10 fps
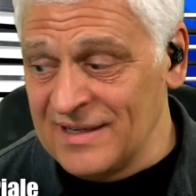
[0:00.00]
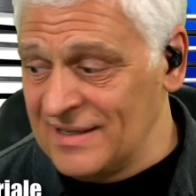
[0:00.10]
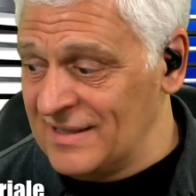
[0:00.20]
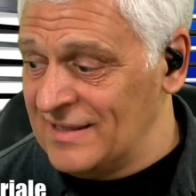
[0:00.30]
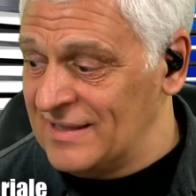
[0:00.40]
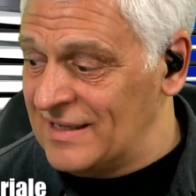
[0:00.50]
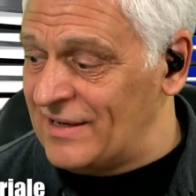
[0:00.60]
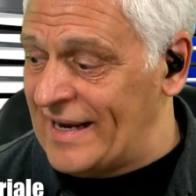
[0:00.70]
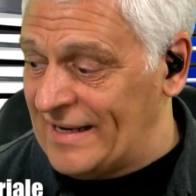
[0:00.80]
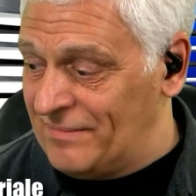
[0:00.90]
All right.
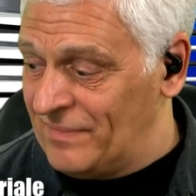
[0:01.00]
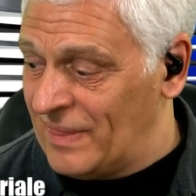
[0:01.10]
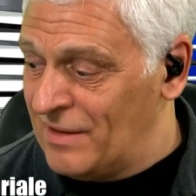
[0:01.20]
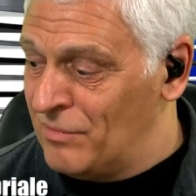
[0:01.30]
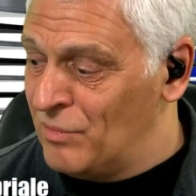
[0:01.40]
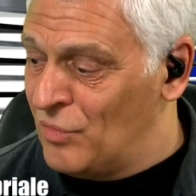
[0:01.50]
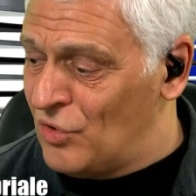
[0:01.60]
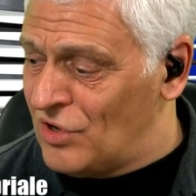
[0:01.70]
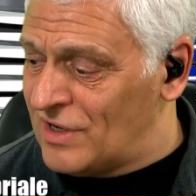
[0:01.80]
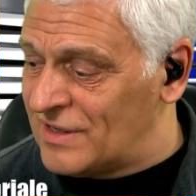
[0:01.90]

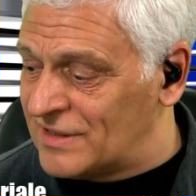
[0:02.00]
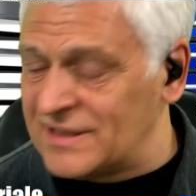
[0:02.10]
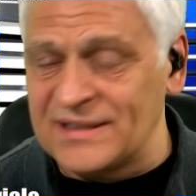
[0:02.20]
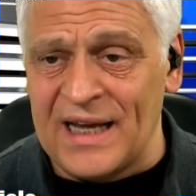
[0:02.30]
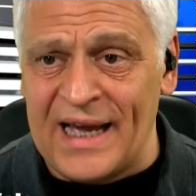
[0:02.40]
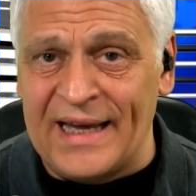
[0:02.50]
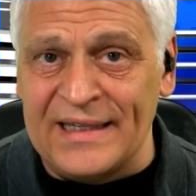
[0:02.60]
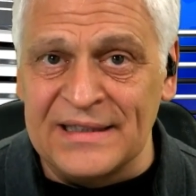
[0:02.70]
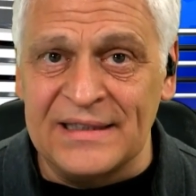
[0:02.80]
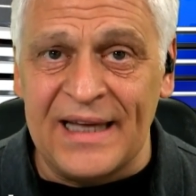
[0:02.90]
More signs
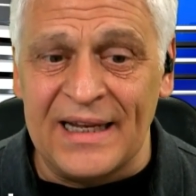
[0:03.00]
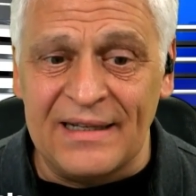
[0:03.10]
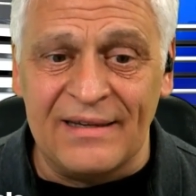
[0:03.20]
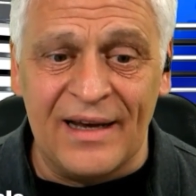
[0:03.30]
that we're